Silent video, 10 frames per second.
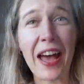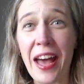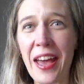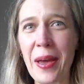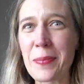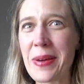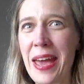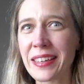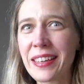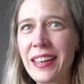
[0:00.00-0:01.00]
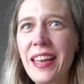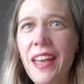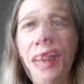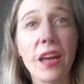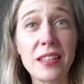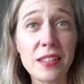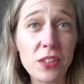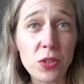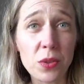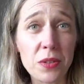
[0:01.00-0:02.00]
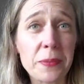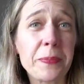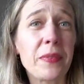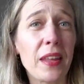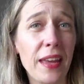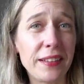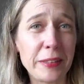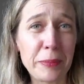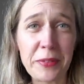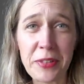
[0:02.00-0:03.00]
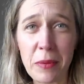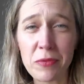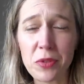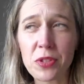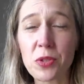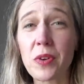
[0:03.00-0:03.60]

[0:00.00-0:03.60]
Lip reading: Hi, I'm back. I did the chores, I had a little bit of time for the school